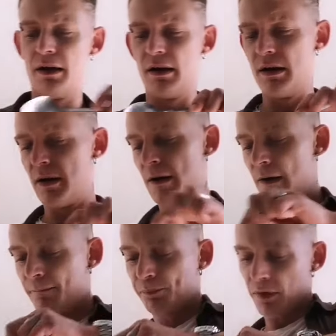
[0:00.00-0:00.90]
yeah?
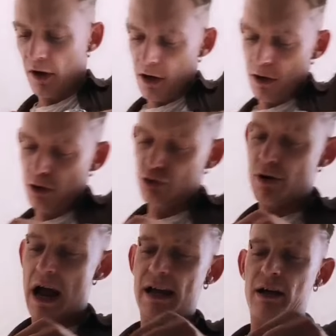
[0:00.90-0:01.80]

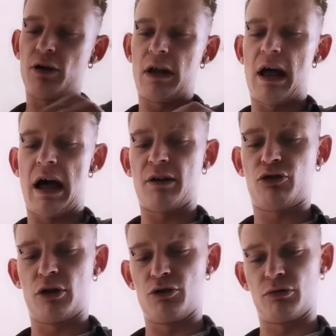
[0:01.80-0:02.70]
Try it and go like
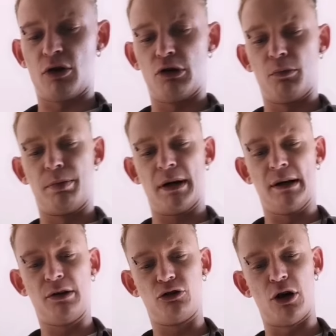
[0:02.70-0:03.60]
that so it don't go
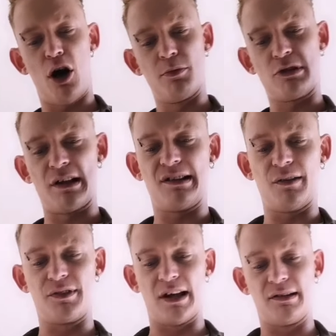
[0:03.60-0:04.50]
lumpy. So it
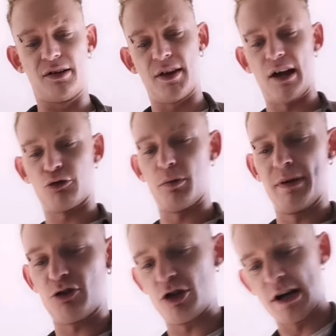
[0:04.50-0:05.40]
almost like sieves it into the
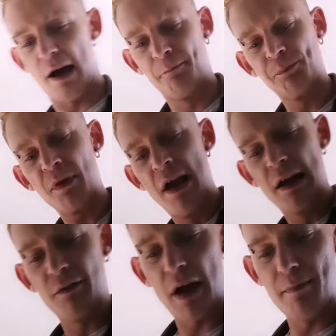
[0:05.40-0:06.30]
actual mixture, yeah?
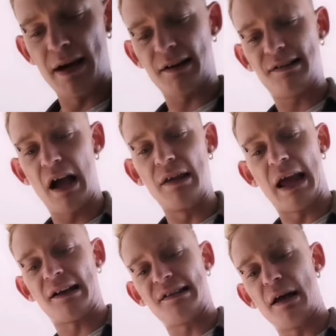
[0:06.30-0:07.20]
Give that a
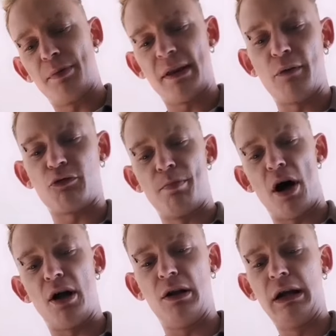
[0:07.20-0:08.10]
mix, and like I say, bring that
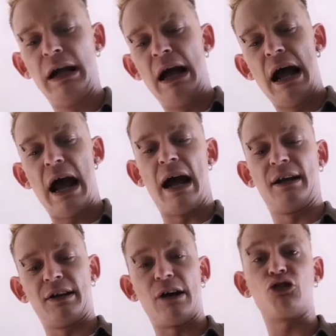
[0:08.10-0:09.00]
up to boil,
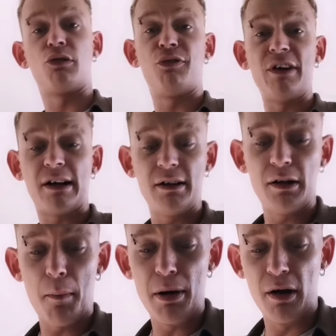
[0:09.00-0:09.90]
and that should
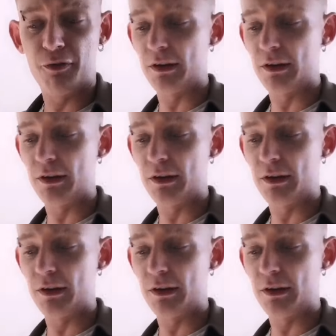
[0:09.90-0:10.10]
thicken